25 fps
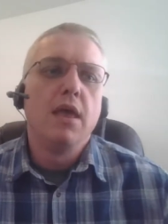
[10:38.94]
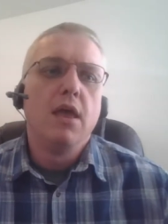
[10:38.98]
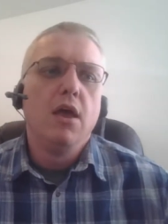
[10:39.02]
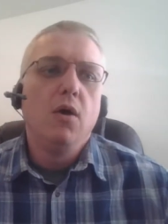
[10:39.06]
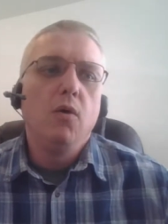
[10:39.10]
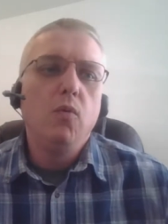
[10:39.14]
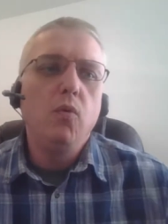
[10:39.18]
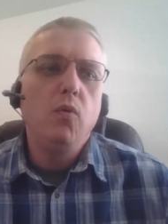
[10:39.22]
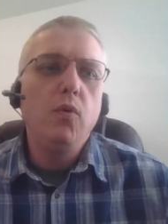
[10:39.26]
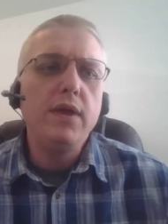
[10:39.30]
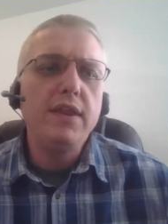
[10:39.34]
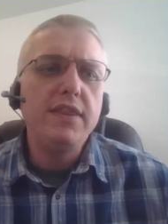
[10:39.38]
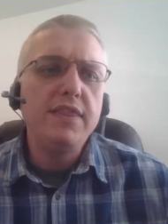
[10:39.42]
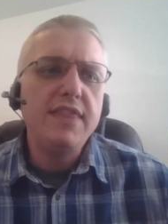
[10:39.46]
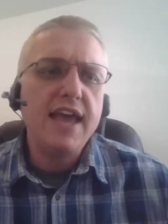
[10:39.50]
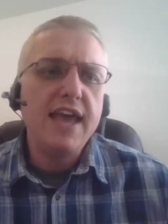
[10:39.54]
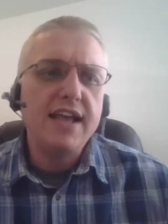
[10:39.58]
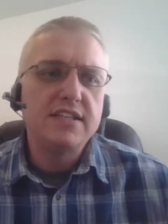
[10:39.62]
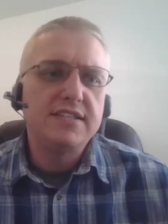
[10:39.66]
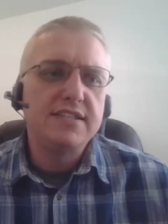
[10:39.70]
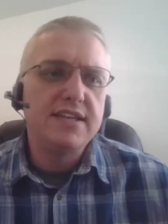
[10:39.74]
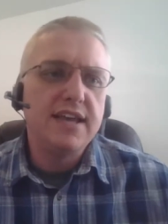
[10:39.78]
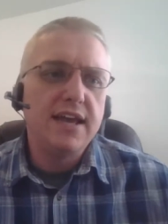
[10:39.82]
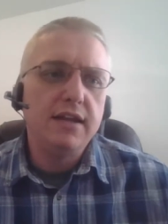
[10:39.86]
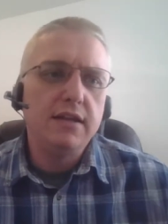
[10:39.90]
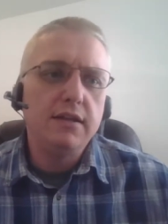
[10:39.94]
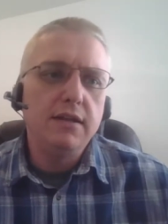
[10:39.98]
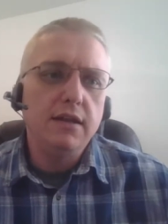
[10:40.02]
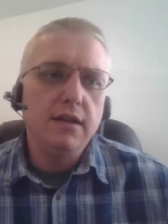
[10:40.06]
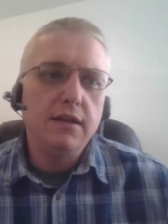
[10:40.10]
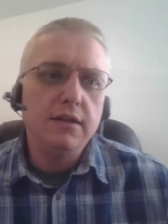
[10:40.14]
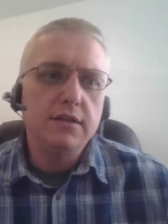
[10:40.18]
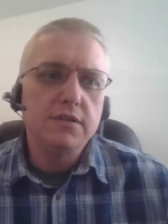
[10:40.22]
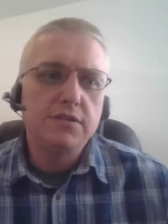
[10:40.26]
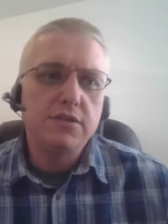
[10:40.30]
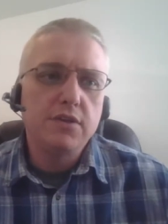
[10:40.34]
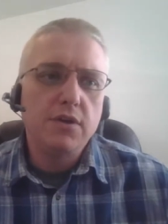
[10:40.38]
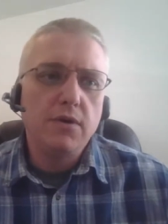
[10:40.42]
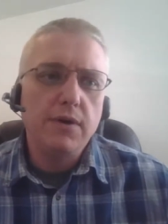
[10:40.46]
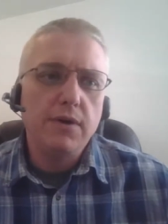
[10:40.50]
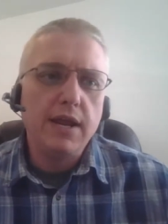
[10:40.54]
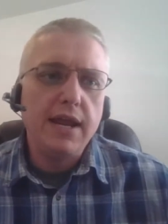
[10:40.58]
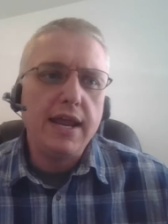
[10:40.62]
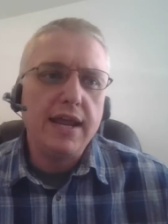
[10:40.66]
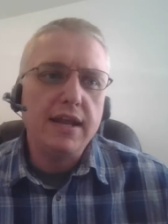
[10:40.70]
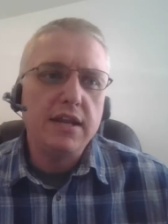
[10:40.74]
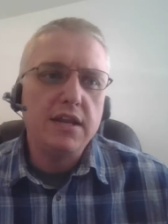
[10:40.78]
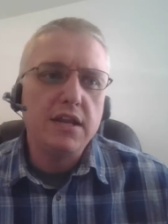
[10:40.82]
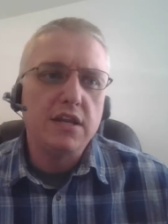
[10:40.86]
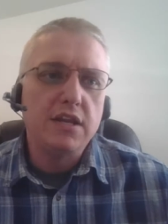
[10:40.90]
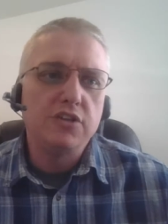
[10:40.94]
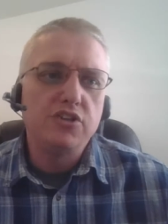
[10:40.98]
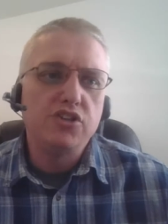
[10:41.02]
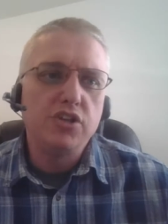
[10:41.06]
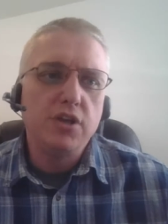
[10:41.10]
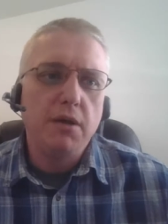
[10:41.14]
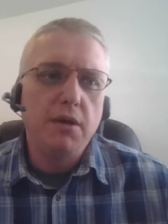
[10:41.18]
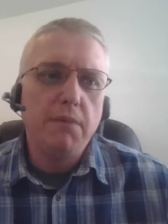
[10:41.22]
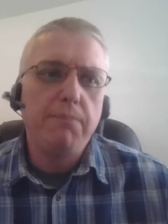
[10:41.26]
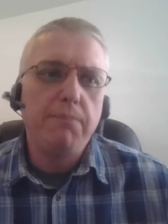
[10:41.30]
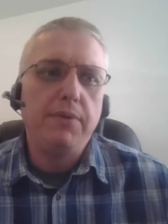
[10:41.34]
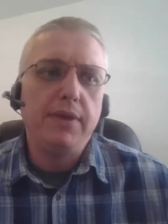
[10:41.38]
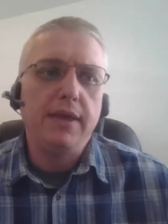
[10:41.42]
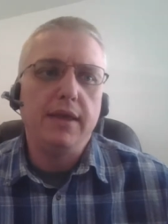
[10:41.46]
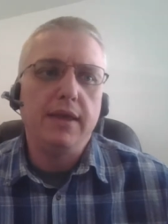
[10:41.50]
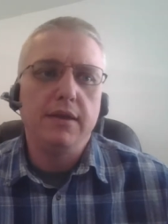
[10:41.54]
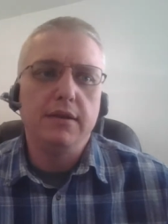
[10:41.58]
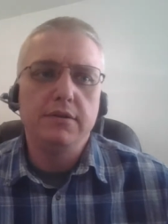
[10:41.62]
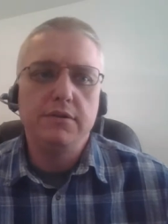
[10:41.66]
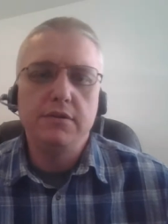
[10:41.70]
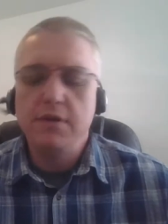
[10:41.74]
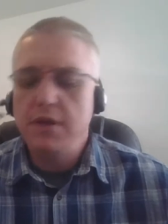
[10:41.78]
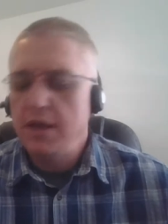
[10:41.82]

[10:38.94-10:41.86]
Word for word: With that said, let's go ahead and jump in